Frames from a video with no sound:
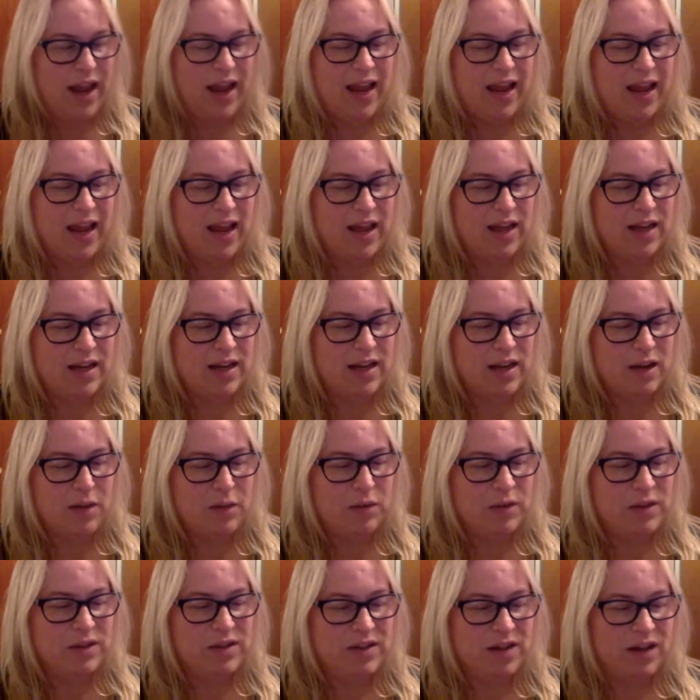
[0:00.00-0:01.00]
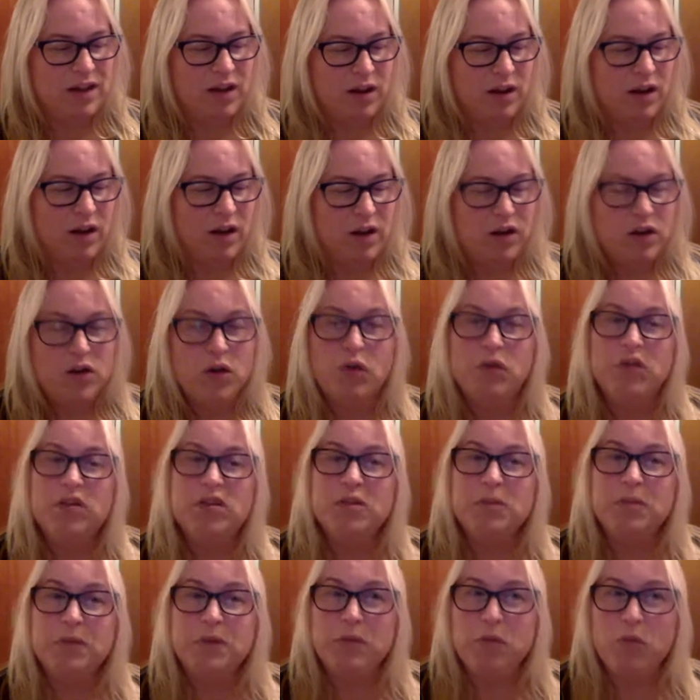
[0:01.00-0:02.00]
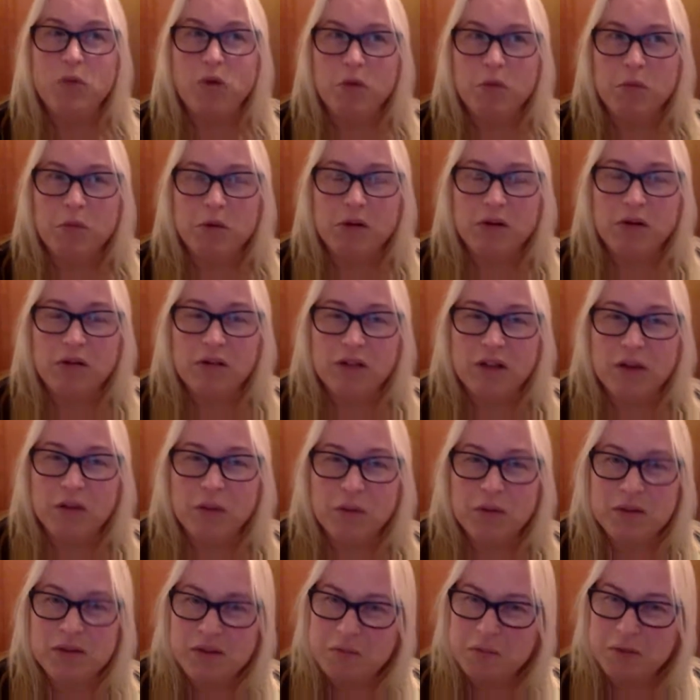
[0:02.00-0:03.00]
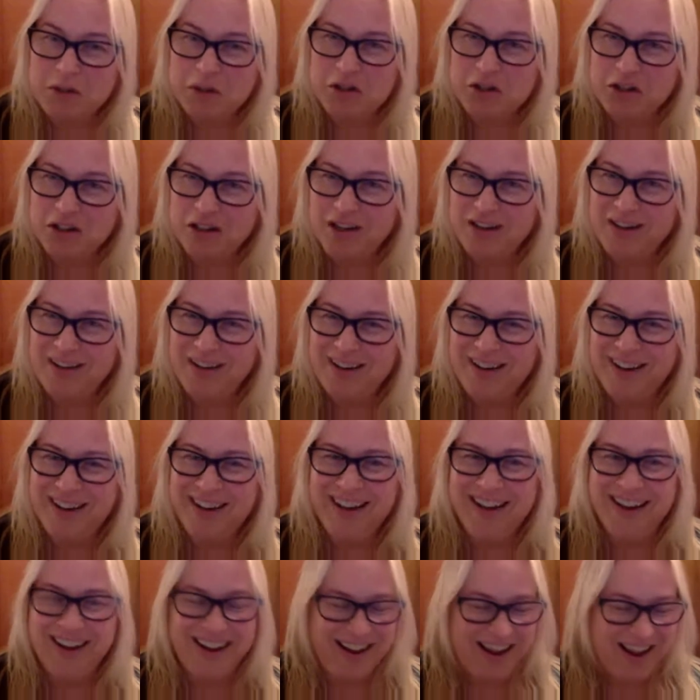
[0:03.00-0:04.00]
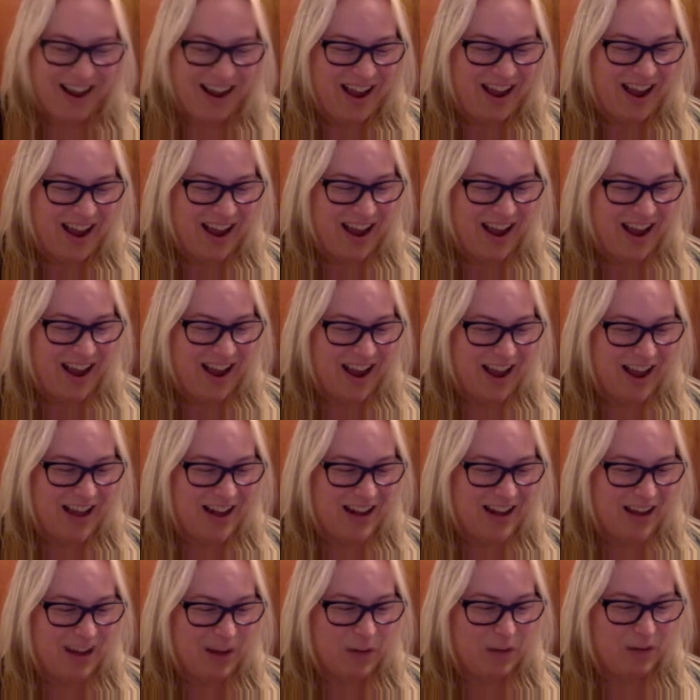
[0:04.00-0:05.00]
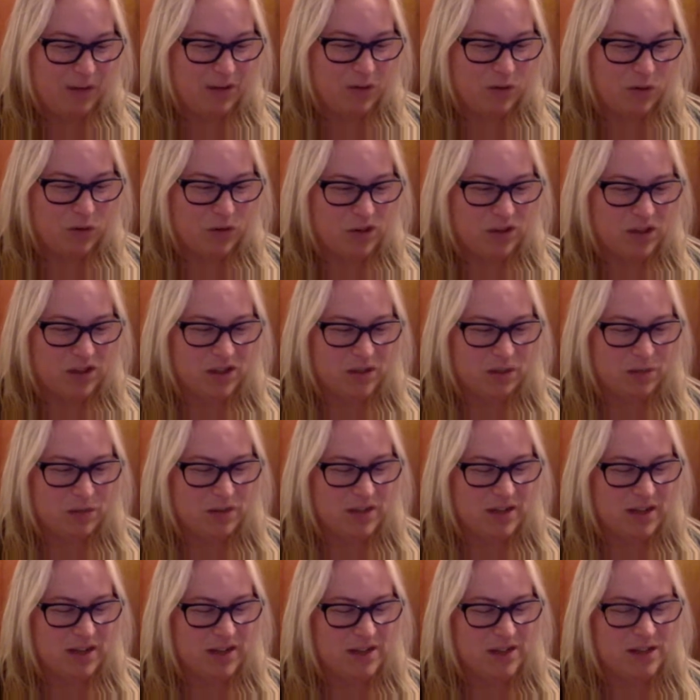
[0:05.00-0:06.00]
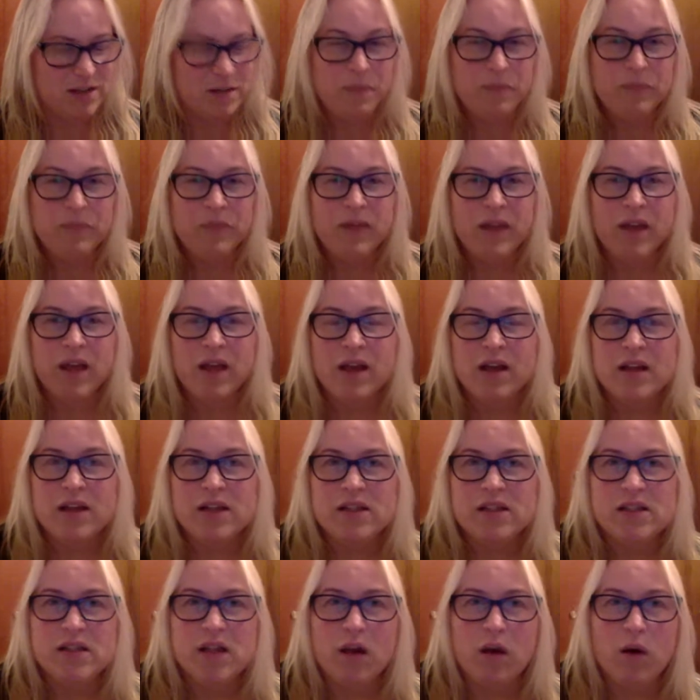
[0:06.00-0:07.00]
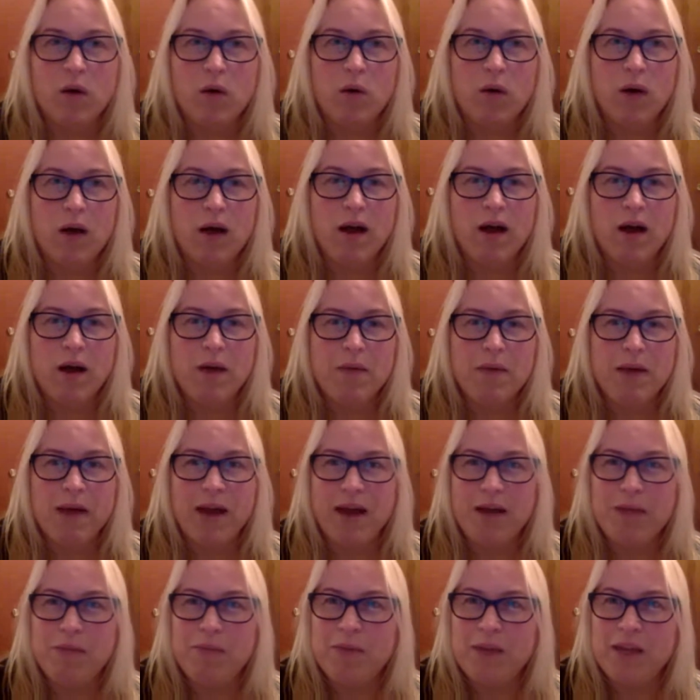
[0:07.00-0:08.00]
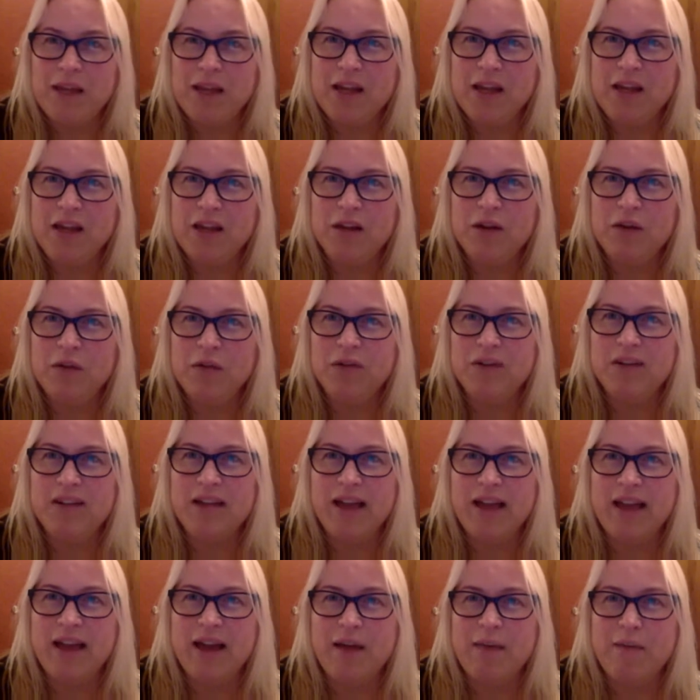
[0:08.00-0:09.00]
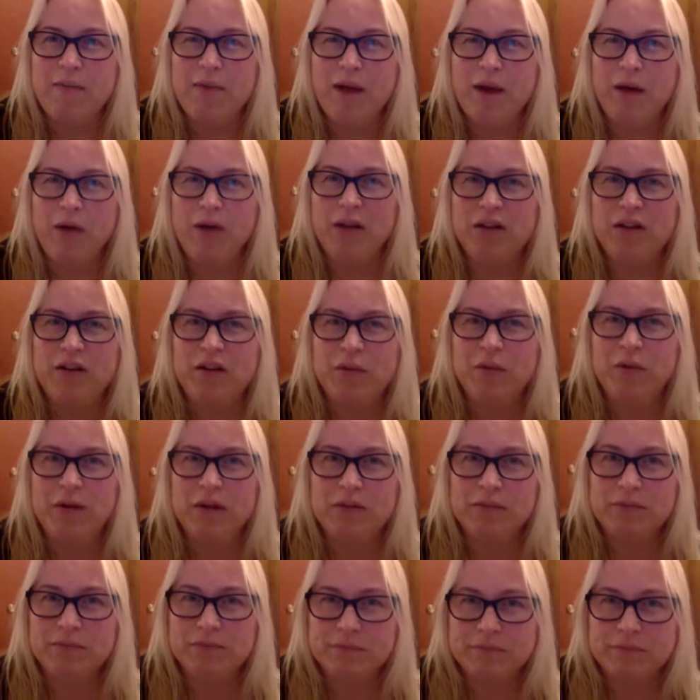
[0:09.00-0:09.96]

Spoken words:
And it was noticeably warmer than it was in Michigan. And it was gorgeous. It was nice. So hi, BQ to the M. How are you doing?